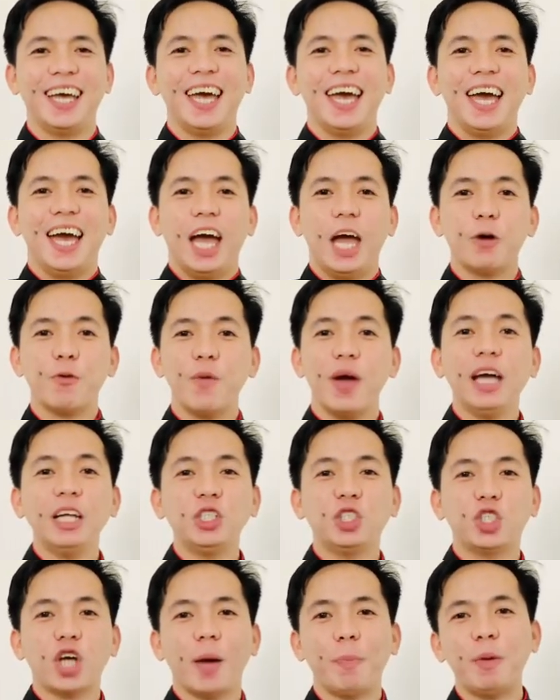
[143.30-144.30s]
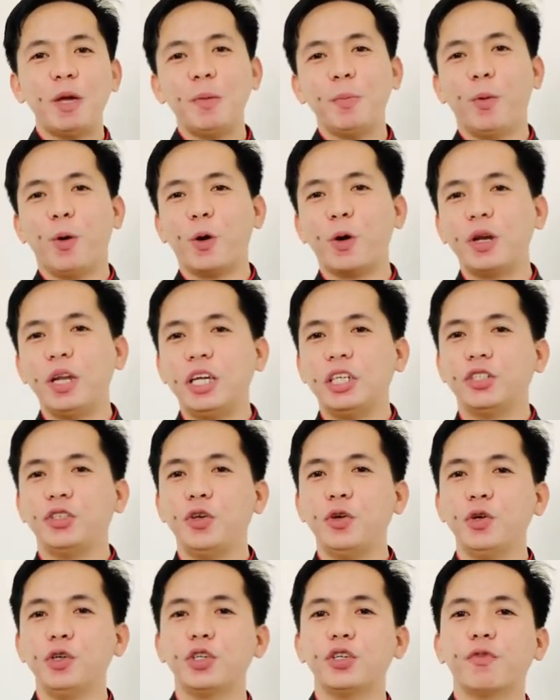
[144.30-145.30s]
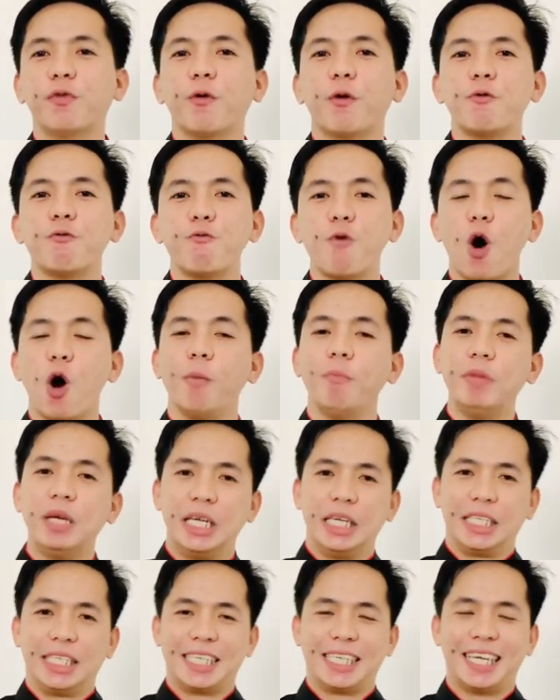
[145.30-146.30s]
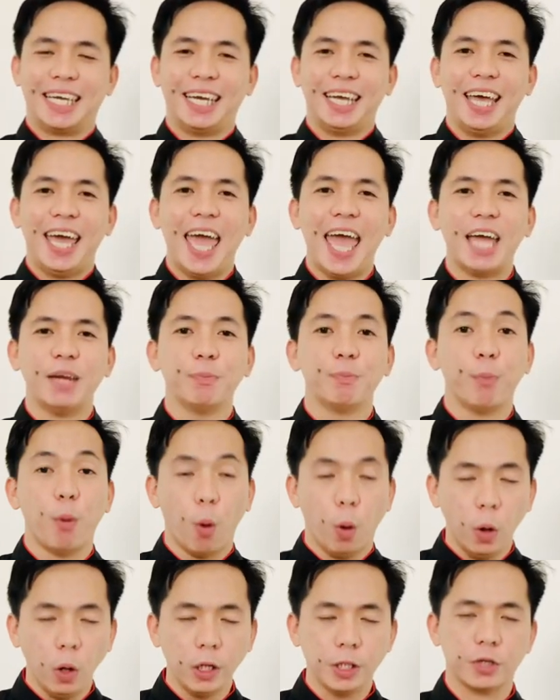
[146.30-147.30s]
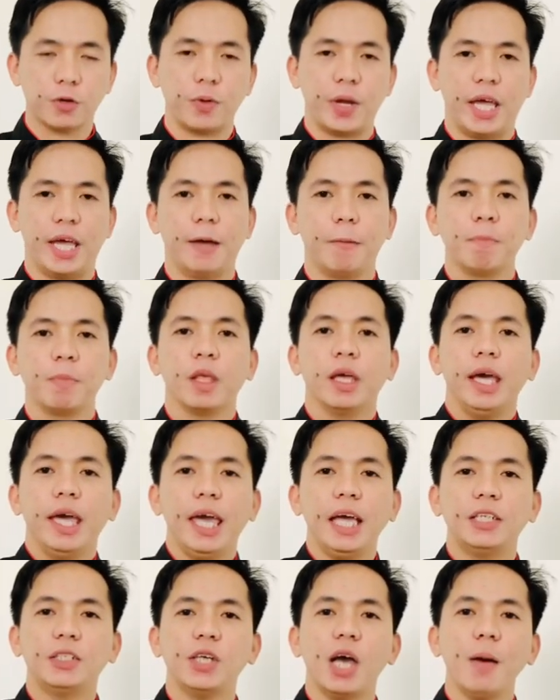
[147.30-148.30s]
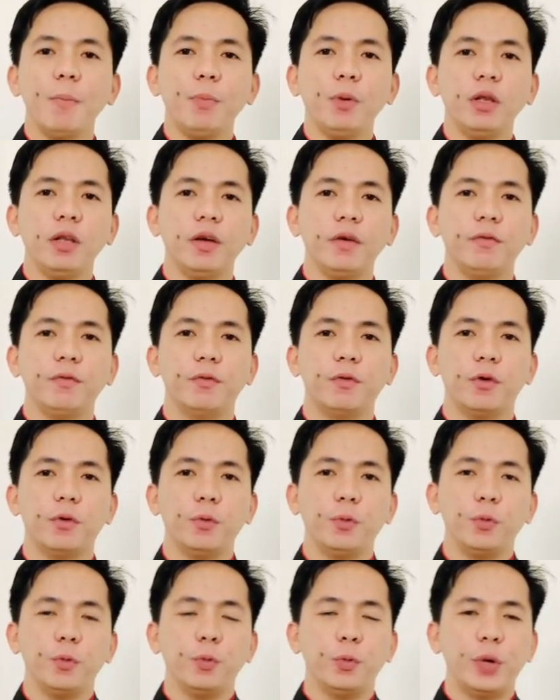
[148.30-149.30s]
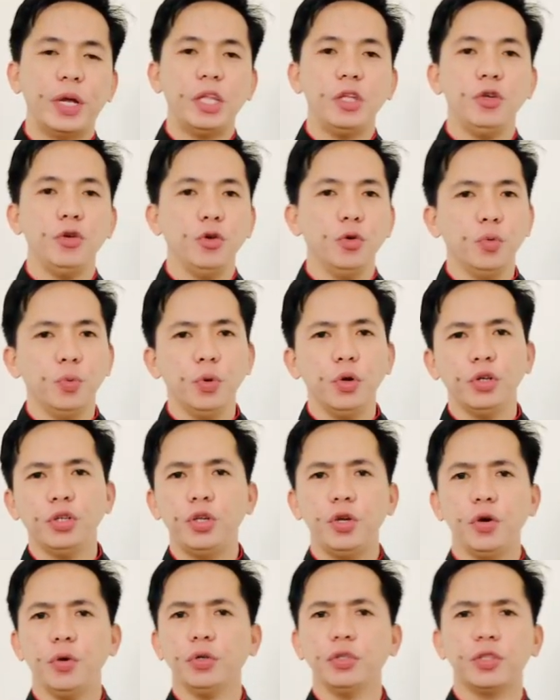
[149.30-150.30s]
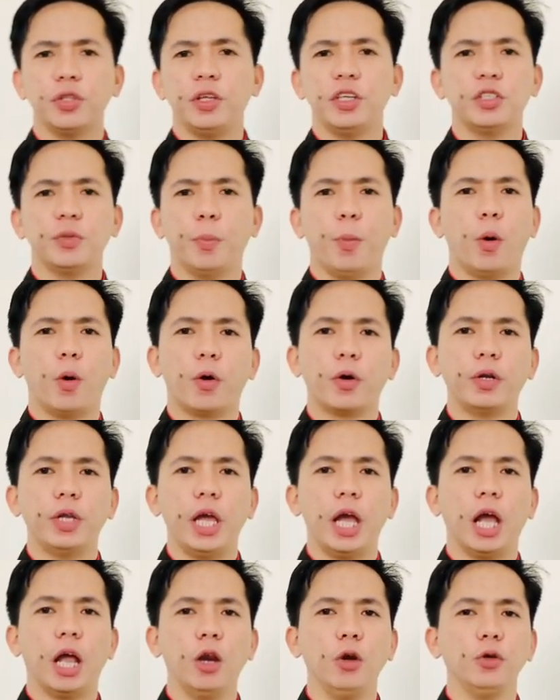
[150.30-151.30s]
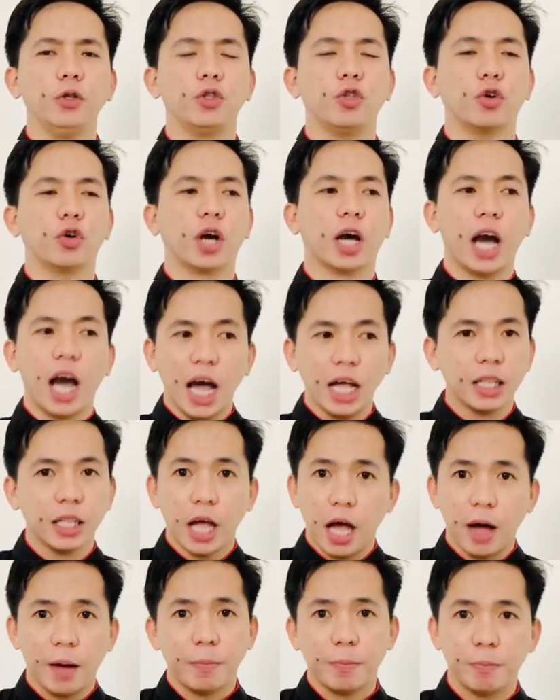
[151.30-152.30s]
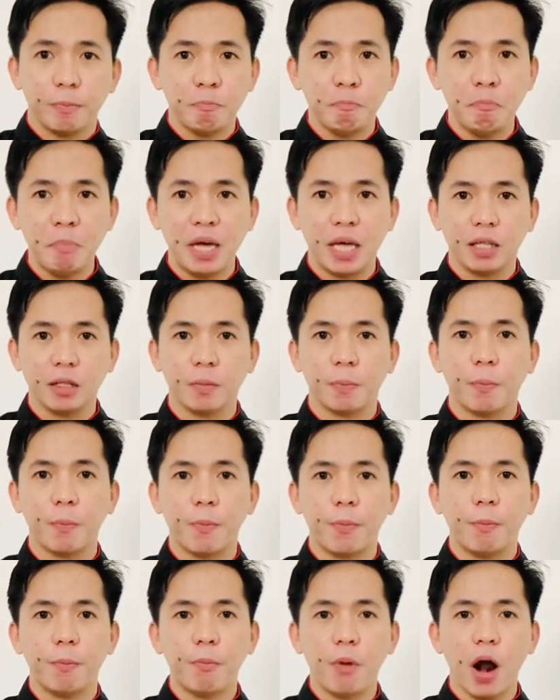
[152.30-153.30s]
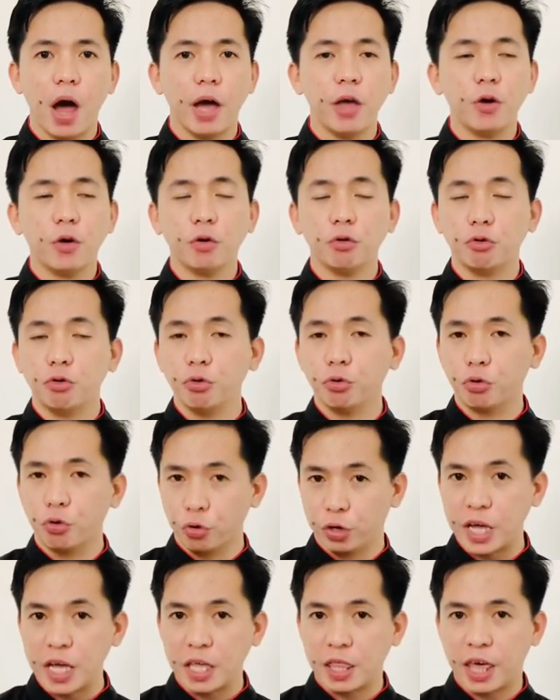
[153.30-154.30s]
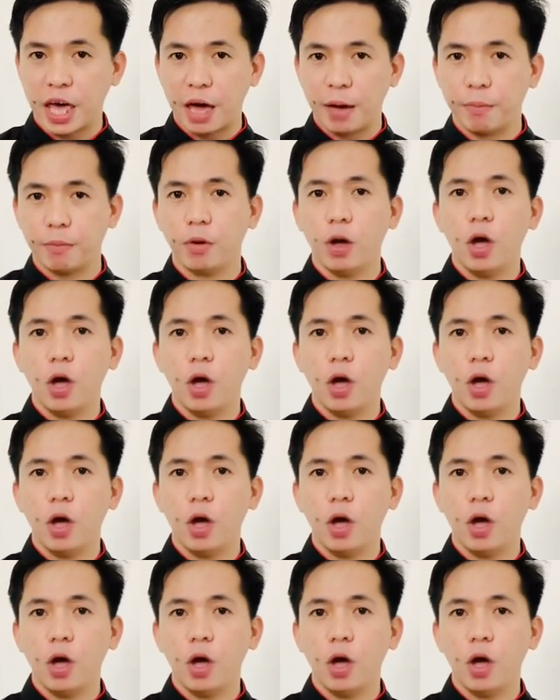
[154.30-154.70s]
A red chopping board is used for raw meat and poultry. Example of when you would use this board include to cut up meat prior to cooking them,